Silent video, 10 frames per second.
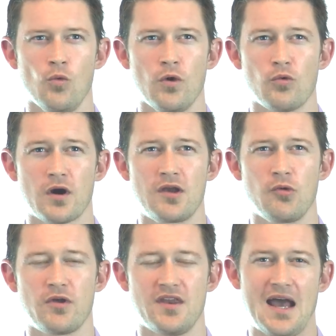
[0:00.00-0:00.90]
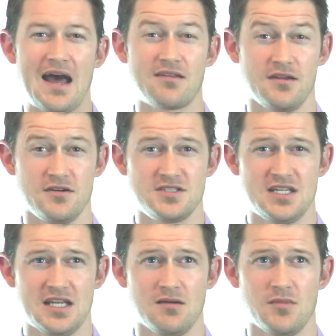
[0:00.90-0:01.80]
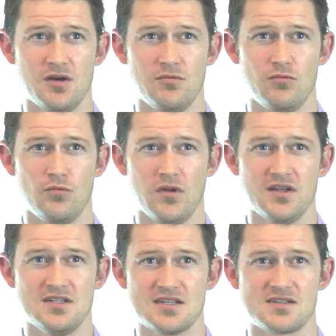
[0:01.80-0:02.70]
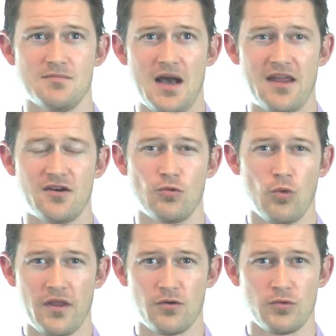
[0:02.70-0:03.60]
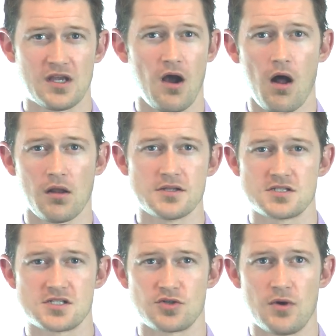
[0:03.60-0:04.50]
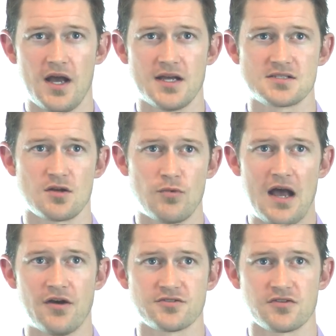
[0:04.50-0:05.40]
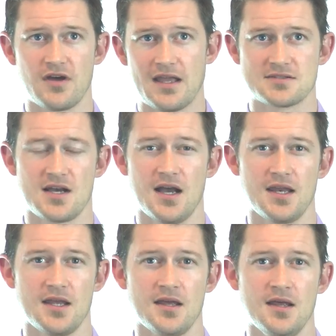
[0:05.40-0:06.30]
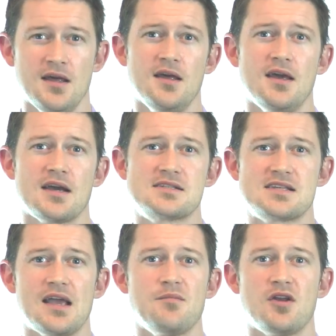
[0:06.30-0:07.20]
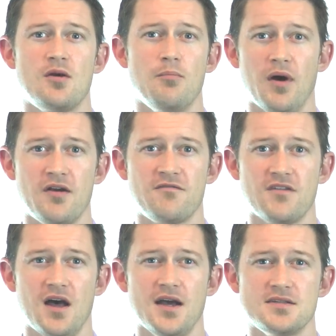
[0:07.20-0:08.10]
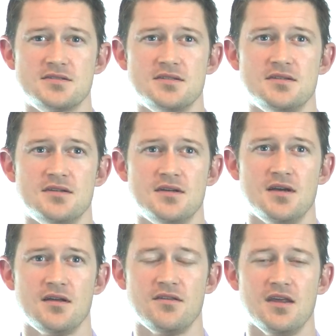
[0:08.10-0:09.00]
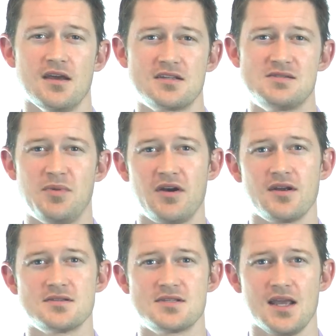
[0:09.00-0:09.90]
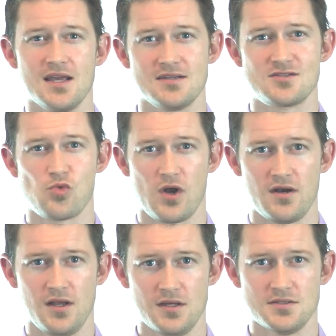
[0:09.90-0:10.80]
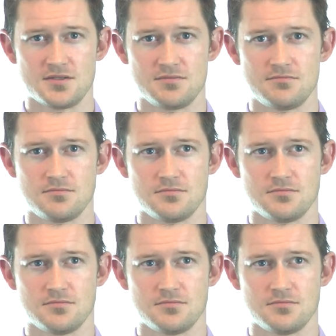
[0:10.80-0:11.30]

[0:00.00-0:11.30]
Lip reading: When working with an athlete or team, it really doesn't matter whether we call it stress, arousal, anxiety, excitement, or butterflies. The experience is what it is.